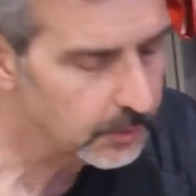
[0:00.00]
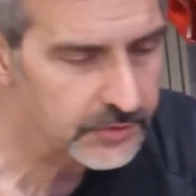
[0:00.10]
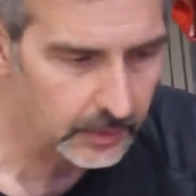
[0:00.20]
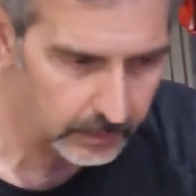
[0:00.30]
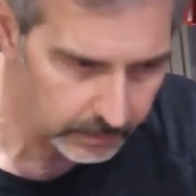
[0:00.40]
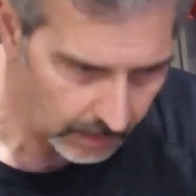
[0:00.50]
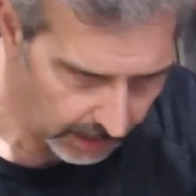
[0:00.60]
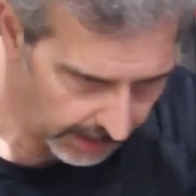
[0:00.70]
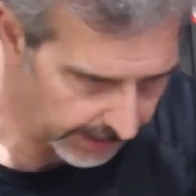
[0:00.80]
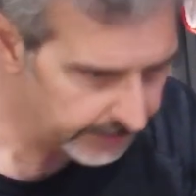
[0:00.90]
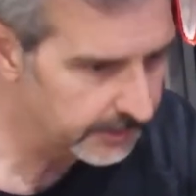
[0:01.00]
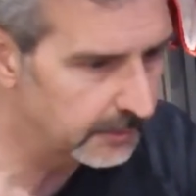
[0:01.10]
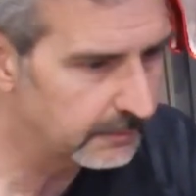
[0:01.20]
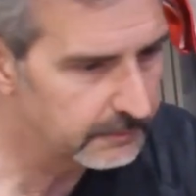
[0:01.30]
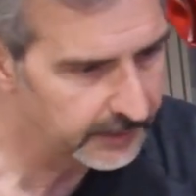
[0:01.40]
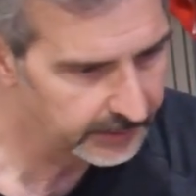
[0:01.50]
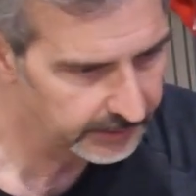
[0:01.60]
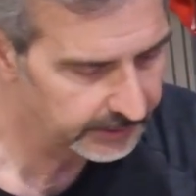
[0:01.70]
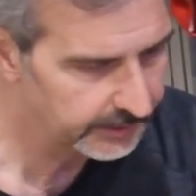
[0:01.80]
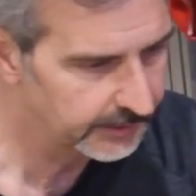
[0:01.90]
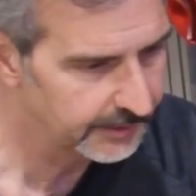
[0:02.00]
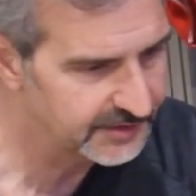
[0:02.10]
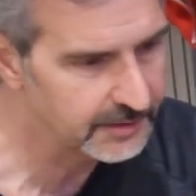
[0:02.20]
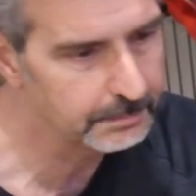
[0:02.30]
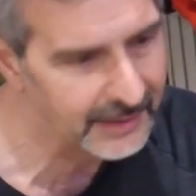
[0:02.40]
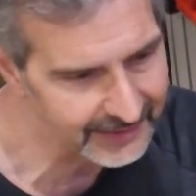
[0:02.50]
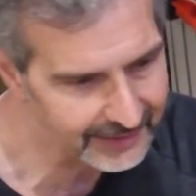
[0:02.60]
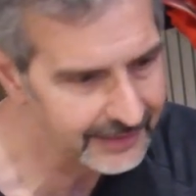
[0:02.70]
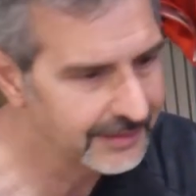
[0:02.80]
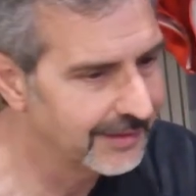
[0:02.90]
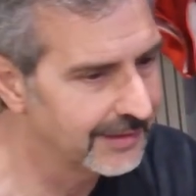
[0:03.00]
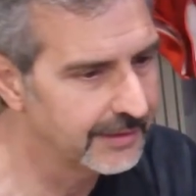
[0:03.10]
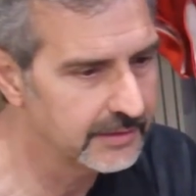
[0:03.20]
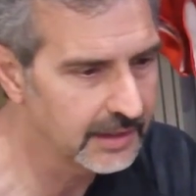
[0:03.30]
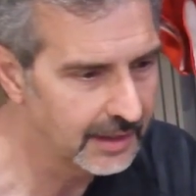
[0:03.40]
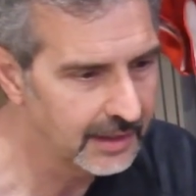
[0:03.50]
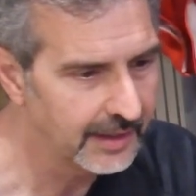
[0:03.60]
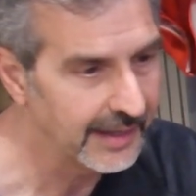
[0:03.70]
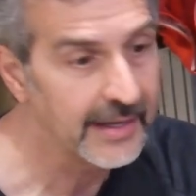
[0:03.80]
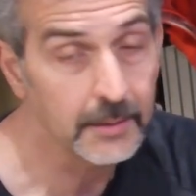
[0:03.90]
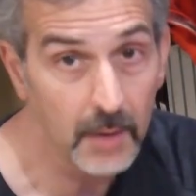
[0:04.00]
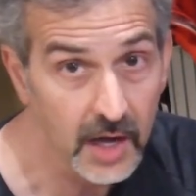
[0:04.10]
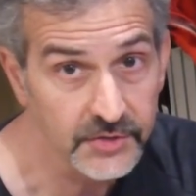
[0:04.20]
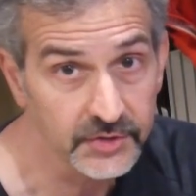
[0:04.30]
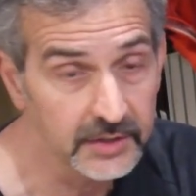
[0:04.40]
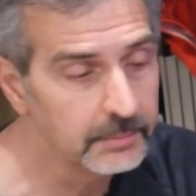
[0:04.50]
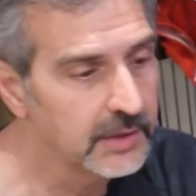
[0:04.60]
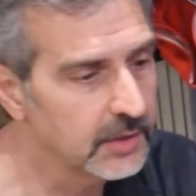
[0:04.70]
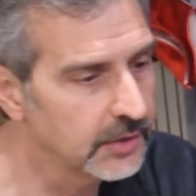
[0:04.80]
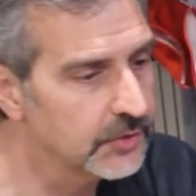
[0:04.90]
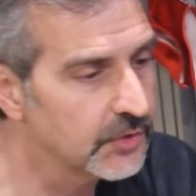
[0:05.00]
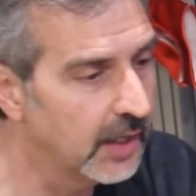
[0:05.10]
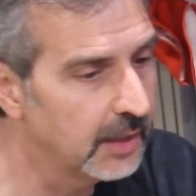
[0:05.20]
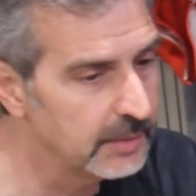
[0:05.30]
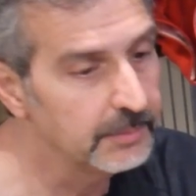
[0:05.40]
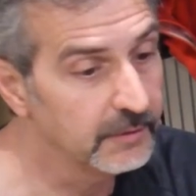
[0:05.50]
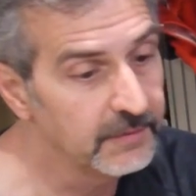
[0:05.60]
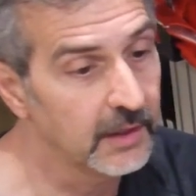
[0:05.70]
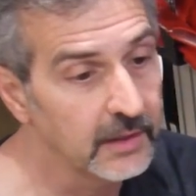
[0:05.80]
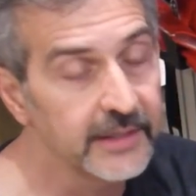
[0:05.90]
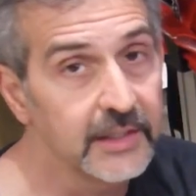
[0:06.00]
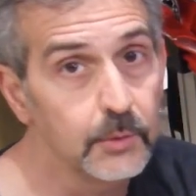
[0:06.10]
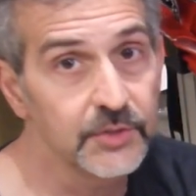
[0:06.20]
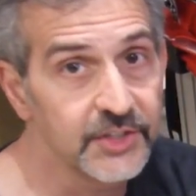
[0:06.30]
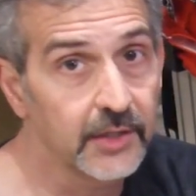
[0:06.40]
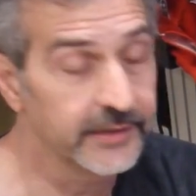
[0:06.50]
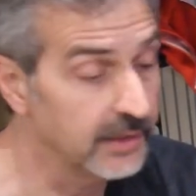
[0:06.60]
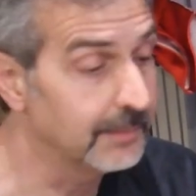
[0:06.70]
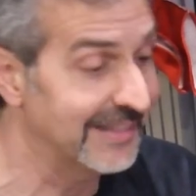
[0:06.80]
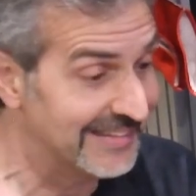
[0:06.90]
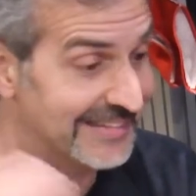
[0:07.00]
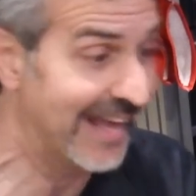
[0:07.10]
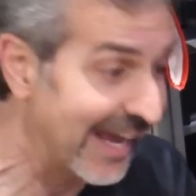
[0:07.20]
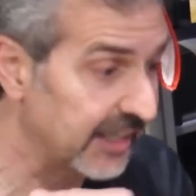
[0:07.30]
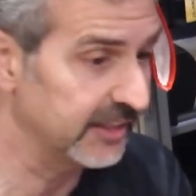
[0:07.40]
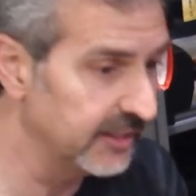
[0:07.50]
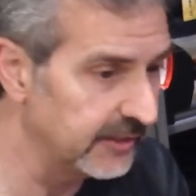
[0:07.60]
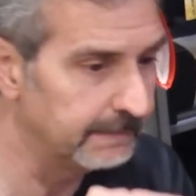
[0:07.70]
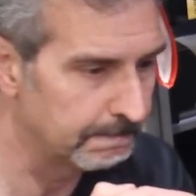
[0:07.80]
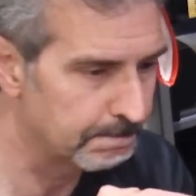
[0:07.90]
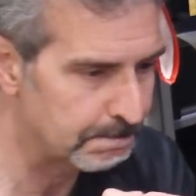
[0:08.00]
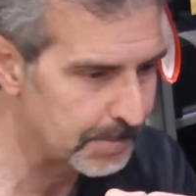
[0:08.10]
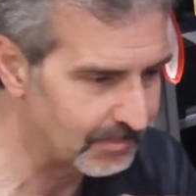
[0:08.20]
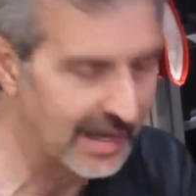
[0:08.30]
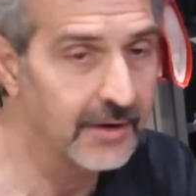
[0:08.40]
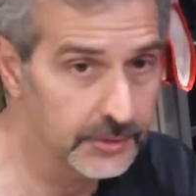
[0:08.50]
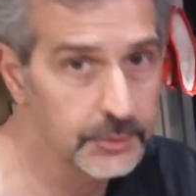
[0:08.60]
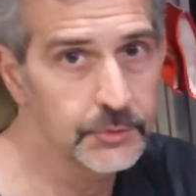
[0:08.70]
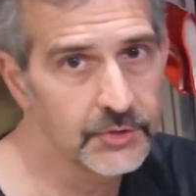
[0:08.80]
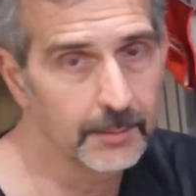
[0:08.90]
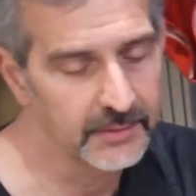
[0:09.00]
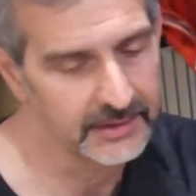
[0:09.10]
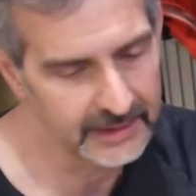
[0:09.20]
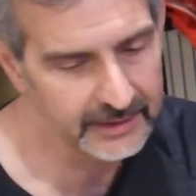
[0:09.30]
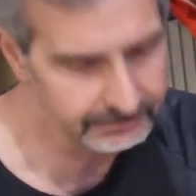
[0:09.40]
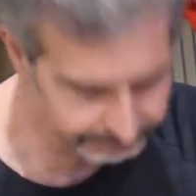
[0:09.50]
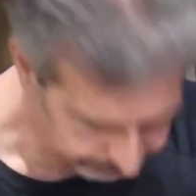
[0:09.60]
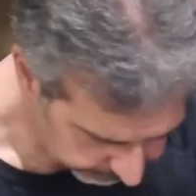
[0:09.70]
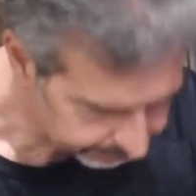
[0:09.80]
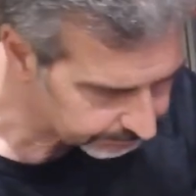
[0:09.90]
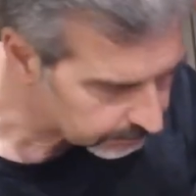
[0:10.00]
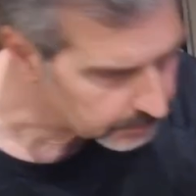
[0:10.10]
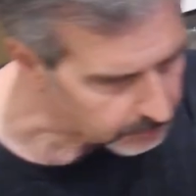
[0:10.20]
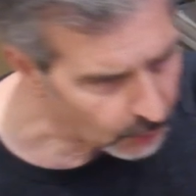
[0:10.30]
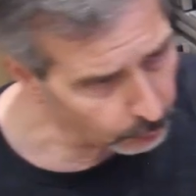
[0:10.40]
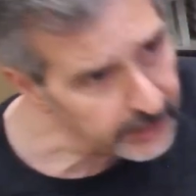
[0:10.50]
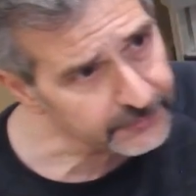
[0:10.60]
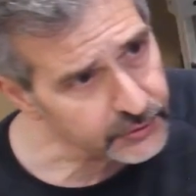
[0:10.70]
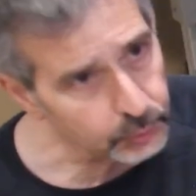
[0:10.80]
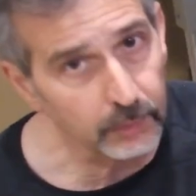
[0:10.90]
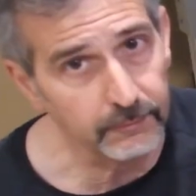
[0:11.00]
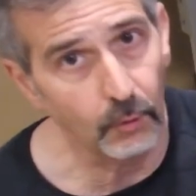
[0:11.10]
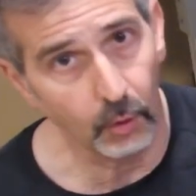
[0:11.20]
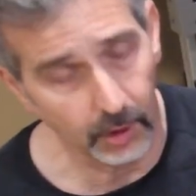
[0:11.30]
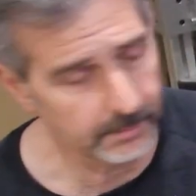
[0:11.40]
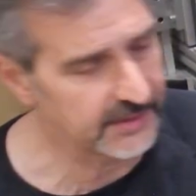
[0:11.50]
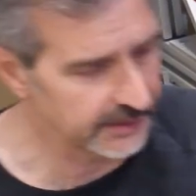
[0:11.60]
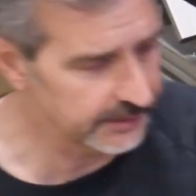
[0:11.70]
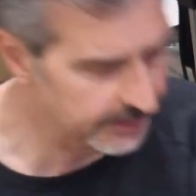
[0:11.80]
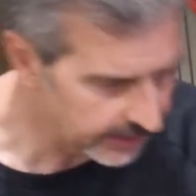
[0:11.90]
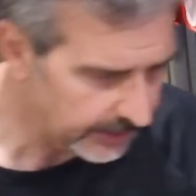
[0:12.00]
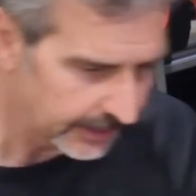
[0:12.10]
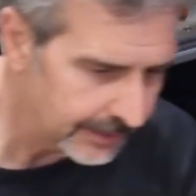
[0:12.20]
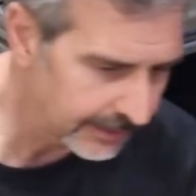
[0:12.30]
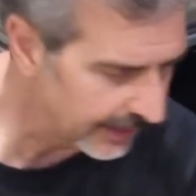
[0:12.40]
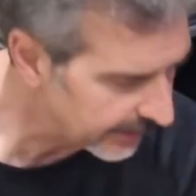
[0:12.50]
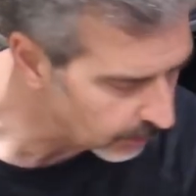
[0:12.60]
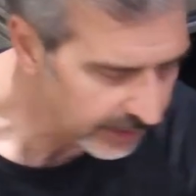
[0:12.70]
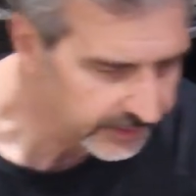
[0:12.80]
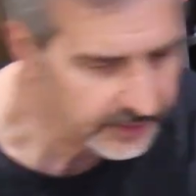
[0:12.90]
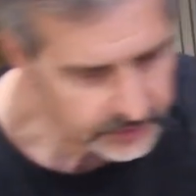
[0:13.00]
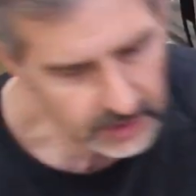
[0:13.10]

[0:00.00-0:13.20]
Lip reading: there was a lot of debate and animosity because people felt like he was telling them exactly how to do something. And rifts were formed, and anyway, things